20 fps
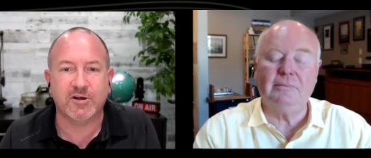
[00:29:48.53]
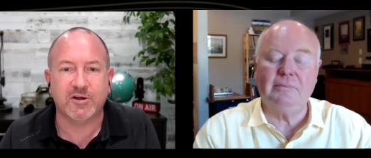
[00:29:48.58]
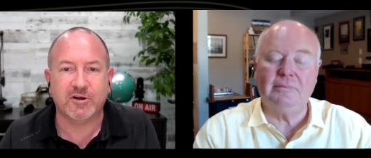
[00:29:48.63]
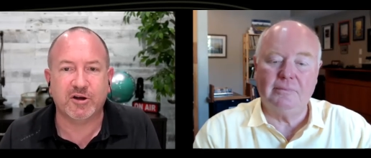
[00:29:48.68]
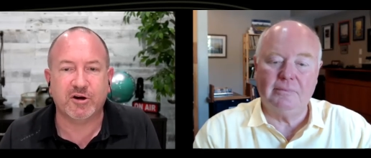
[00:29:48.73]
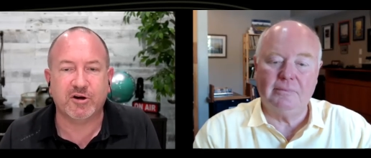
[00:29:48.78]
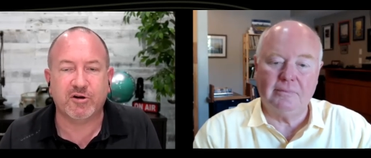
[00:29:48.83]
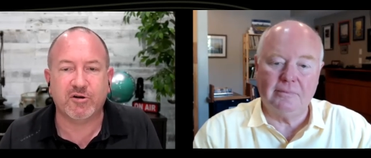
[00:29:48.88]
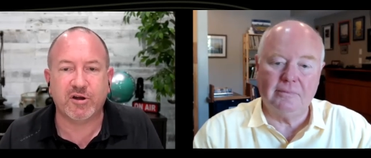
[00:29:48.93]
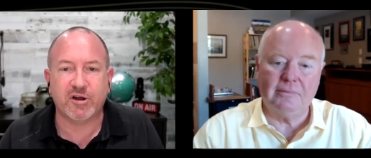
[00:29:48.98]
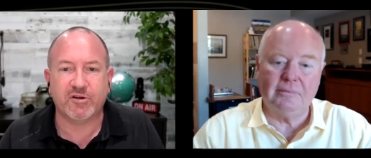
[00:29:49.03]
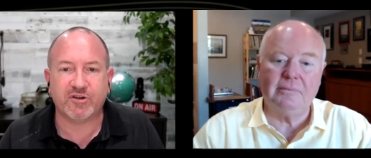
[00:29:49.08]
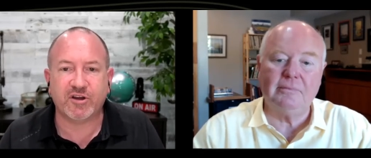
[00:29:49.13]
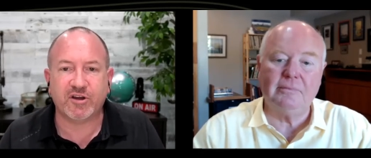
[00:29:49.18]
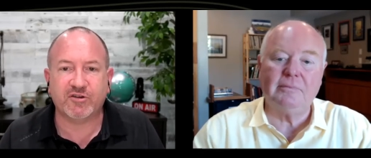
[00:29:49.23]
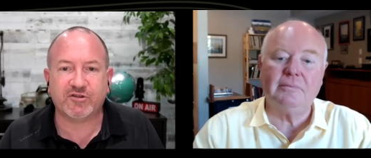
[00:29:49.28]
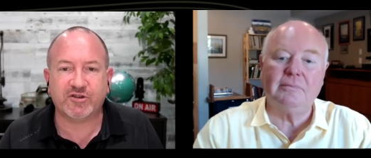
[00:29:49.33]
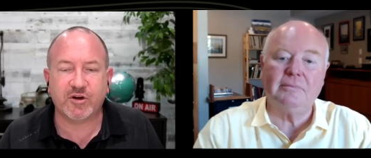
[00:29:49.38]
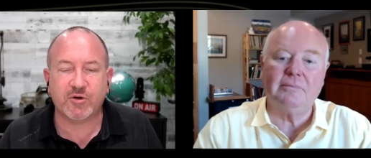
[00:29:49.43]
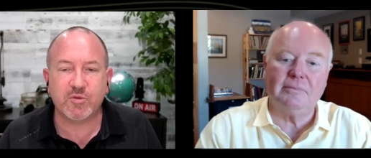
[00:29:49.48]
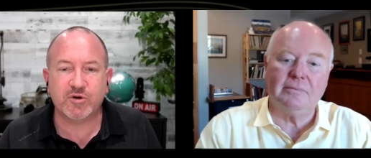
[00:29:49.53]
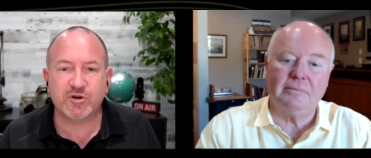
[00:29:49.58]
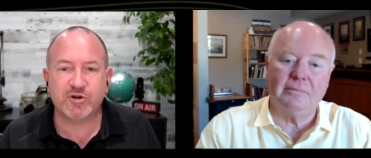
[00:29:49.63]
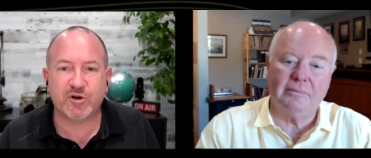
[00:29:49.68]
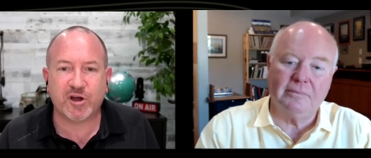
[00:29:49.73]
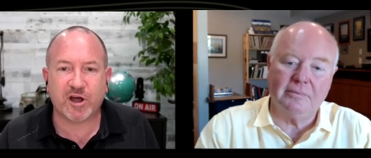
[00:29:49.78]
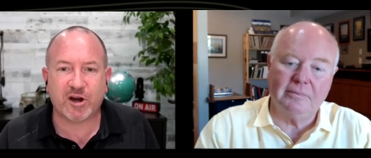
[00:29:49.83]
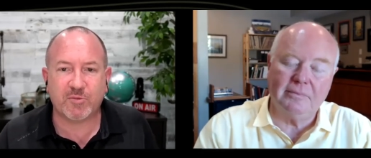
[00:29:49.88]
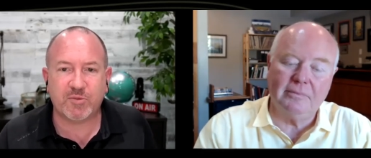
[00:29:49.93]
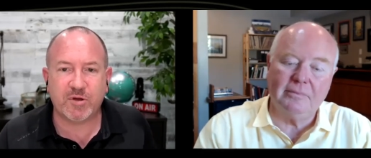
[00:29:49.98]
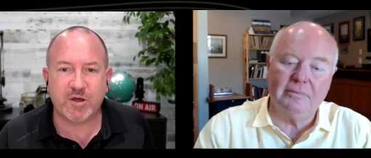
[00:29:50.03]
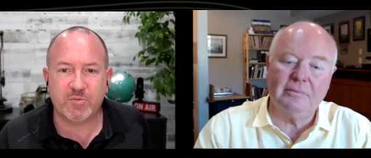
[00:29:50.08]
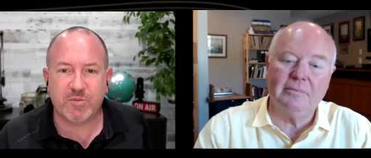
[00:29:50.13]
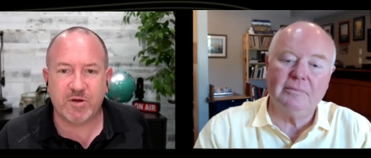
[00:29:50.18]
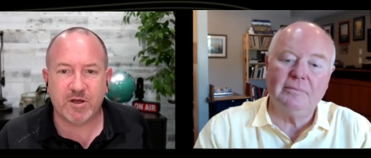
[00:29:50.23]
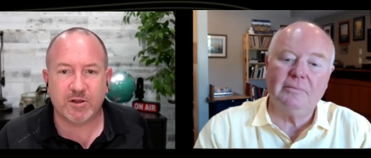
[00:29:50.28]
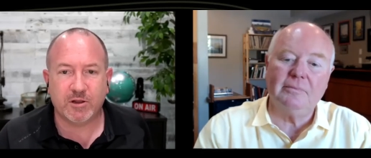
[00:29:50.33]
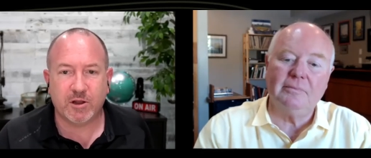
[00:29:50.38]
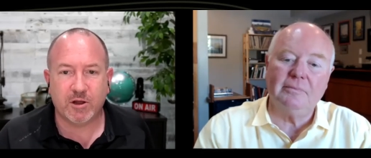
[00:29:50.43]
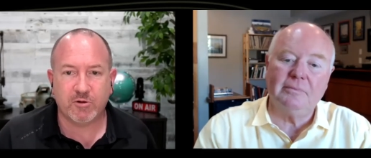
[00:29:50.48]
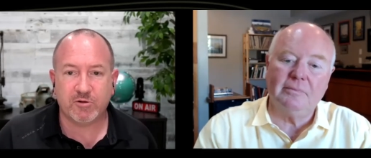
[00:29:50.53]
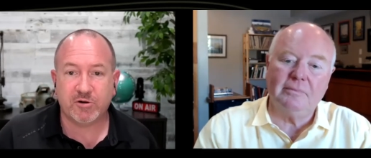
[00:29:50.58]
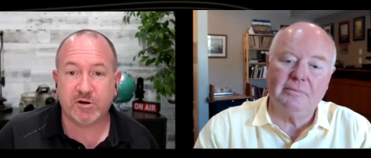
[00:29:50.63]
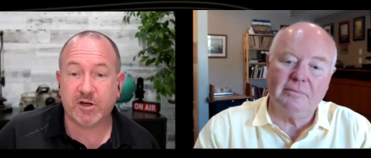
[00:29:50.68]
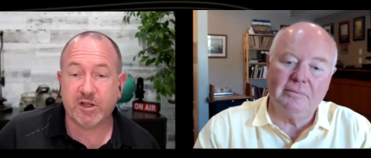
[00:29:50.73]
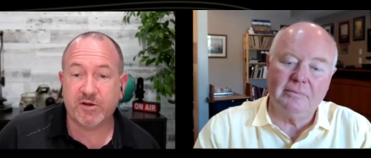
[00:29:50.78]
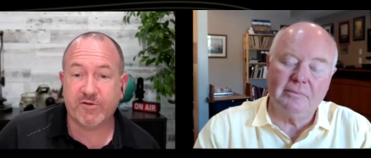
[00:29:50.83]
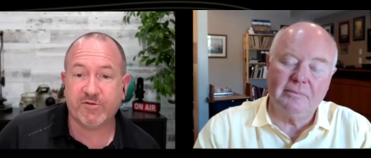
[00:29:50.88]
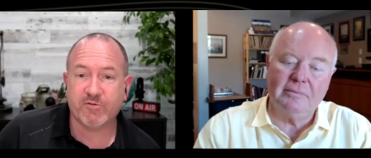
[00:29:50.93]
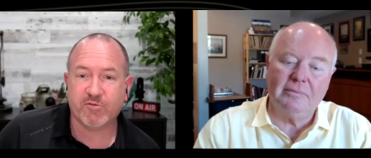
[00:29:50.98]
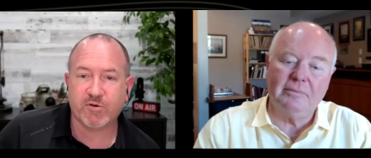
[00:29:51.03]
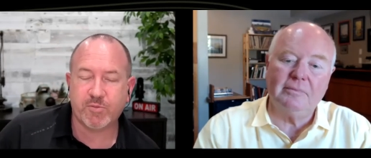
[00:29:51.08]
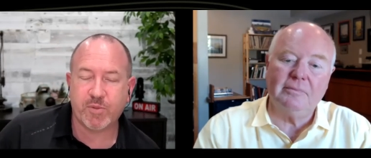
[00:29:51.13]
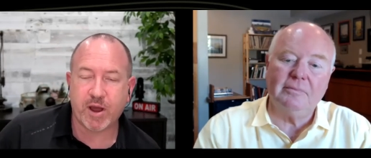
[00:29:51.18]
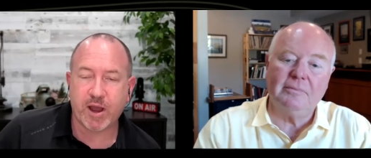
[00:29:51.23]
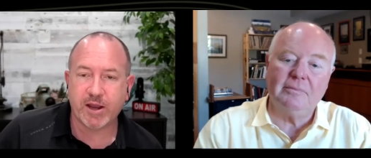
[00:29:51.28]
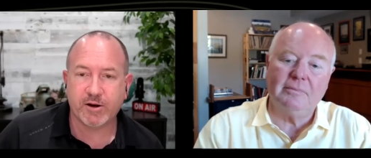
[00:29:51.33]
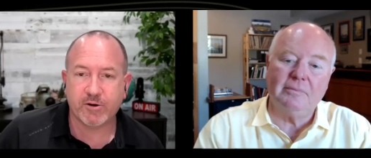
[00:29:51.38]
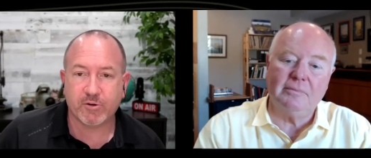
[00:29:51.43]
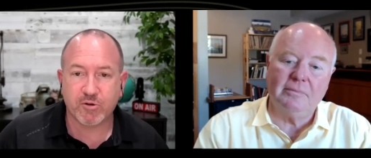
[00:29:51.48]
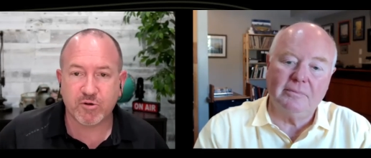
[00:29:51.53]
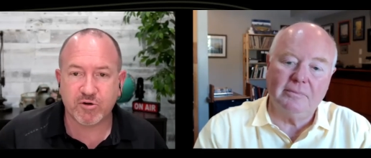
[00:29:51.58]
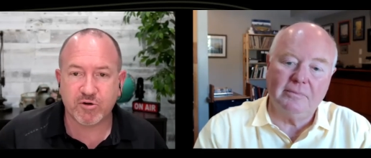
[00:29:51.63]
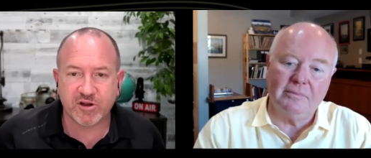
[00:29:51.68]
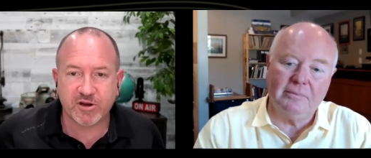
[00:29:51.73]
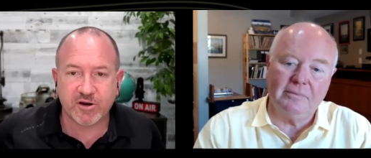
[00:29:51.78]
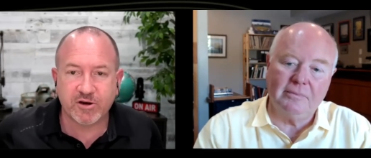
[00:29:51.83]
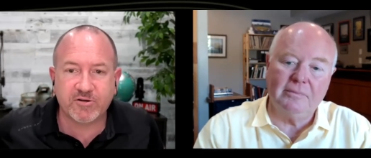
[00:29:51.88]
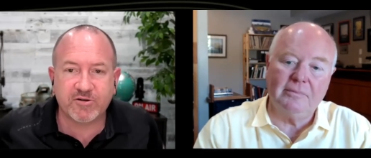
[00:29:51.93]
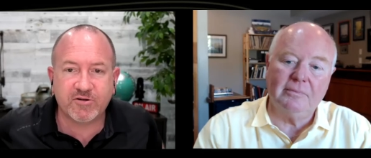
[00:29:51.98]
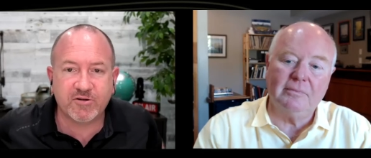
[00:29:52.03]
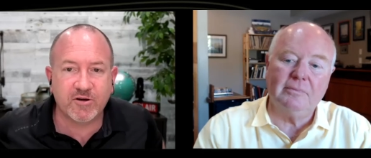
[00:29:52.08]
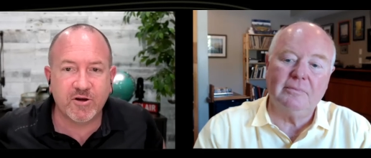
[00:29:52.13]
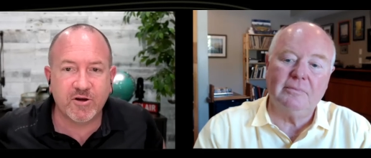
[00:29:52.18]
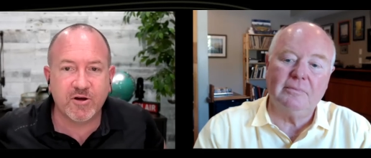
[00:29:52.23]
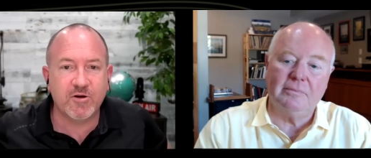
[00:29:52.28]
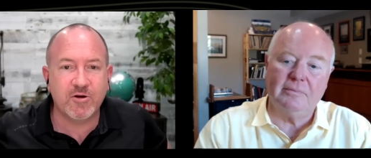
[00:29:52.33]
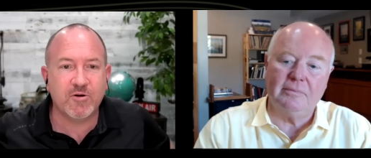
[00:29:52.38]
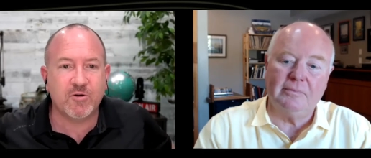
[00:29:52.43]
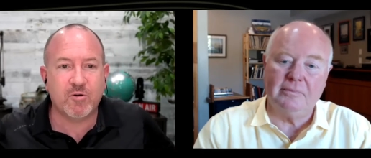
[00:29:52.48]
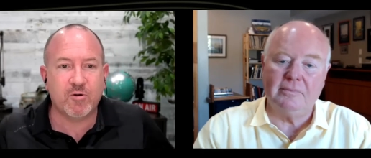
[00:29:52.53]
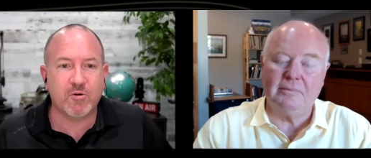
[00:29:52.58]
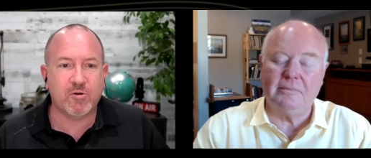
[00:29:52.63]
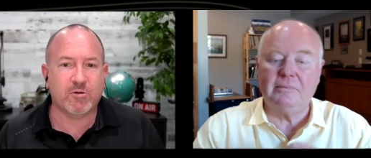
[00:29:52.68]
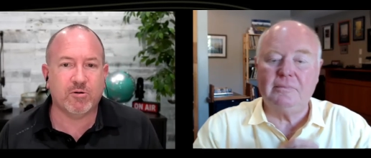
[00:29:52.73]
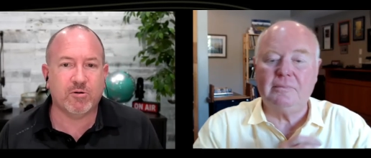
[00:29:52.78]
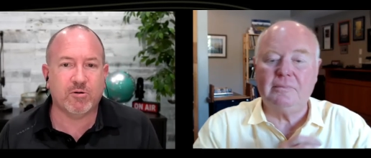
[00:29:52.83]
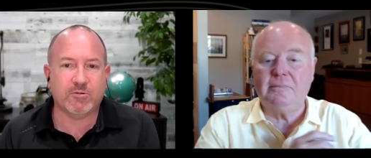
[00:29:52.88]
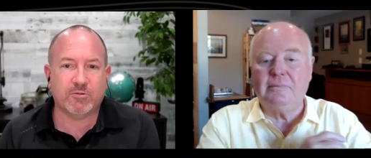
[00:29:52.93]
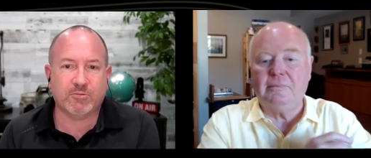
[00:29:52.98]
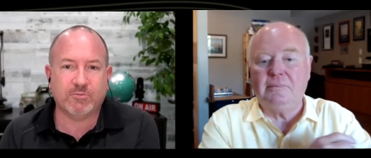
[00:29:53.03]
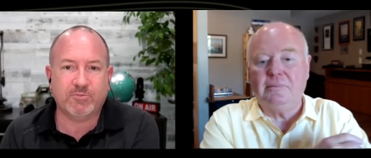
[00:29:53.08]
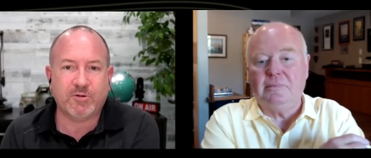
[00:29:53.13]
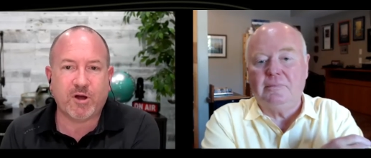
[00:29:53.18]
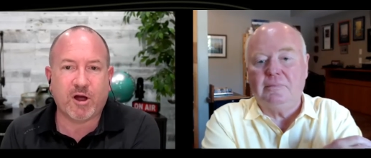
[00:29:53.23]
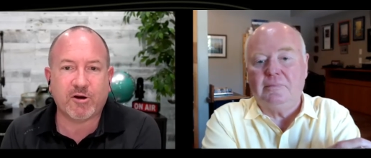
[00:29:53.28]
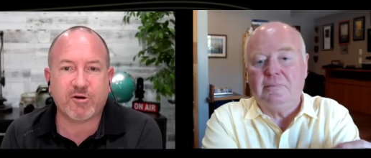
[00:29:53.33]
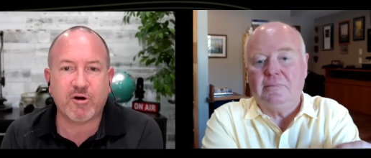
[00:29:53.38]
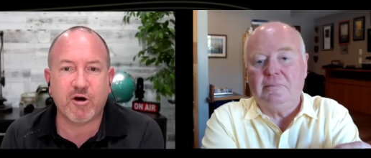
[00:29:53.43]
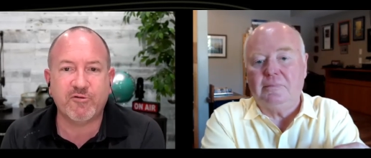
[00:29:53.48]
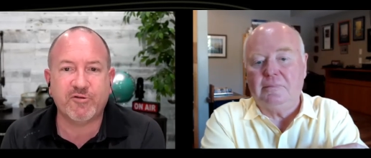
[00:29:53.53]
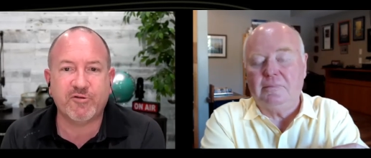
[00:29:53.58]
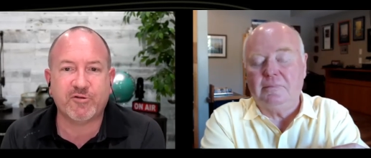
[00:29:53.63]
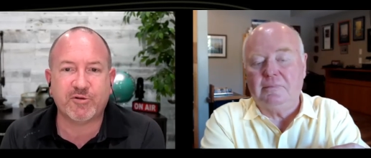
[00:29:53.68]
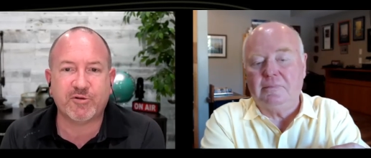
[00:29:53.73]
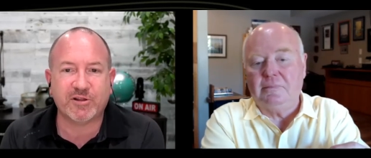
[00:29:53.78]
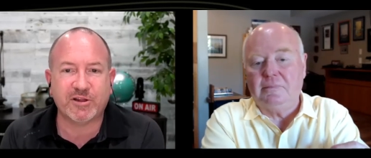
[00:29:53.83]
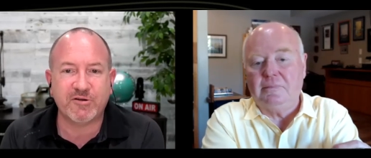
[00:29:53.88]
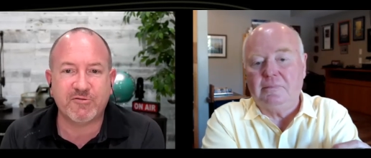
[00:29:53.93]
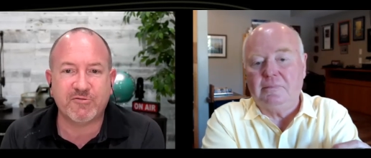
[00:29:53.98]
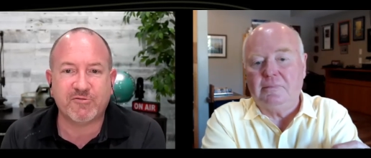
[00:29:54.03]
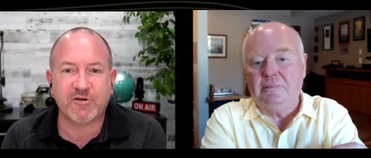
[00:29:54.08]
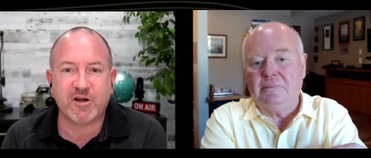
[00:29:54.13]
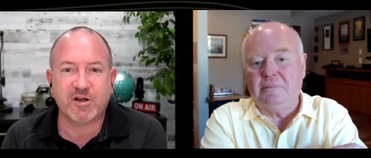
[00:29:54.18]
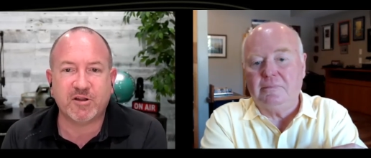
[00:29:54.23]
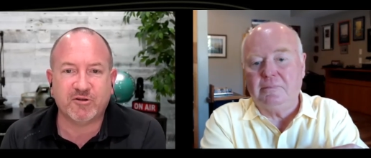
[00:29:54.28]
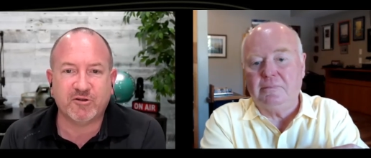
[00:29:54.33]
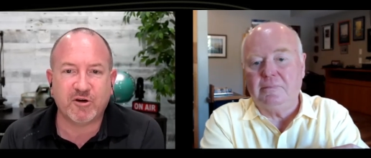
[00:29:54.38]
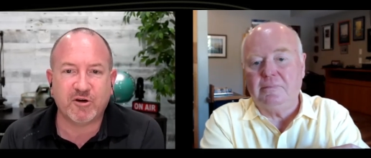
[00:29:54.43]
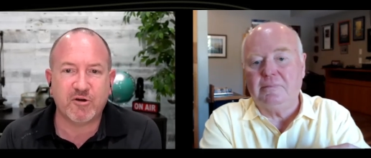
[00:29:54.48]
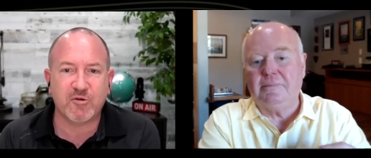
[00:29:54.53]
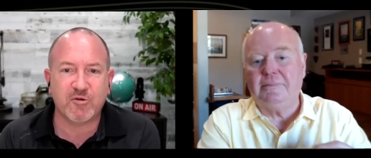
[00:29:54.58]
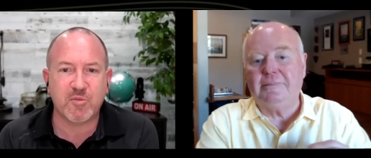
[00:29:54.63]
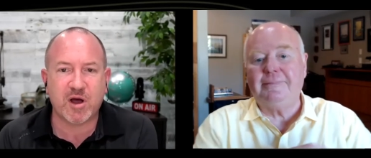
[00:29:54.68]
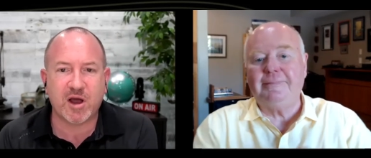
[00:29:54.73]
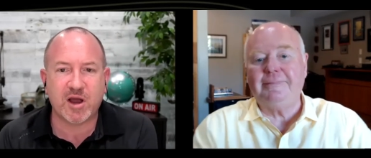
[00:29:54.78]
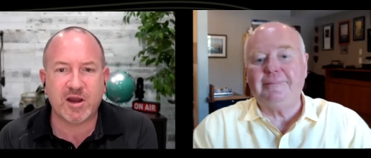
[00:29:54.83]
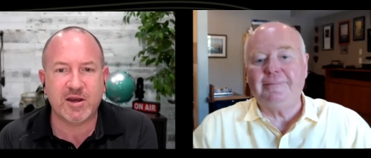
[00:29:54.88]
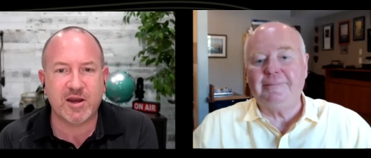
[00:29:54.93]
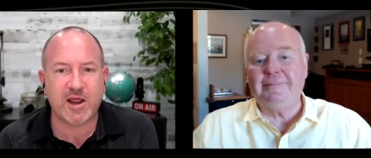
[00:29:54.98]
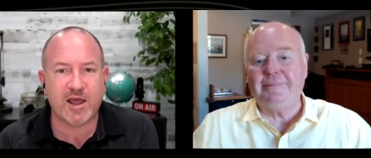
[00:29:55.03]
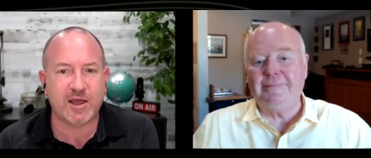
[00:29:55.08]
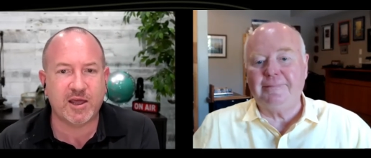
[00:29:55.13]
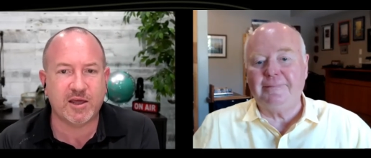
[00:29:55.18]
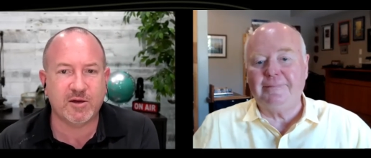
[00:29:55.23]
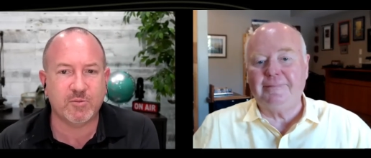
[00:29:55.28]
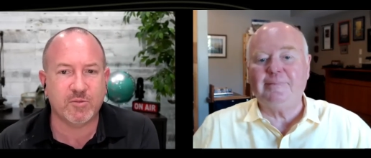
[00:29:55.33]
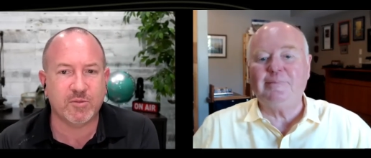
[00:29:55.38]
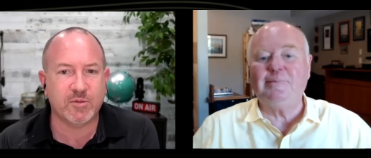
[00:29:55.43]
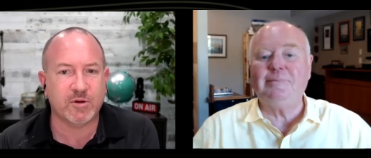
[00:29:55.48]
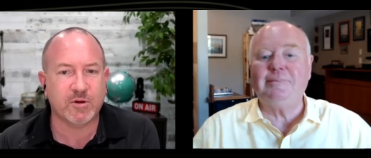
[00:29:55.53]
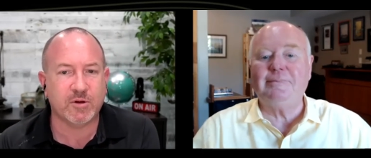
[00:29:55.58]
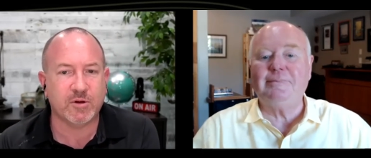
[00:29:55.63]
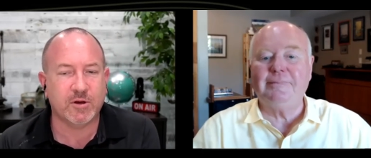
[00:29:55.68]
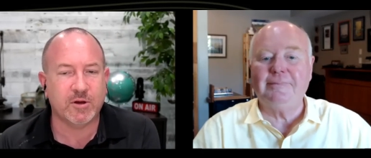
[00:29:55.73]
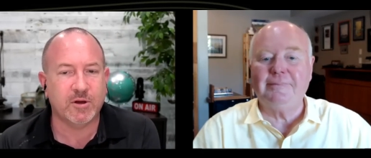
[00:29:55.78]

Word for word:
Speaker 1: you know, if, if someone took out a PP loan and even repaid it or didn't, or got COVID relief funds under my name,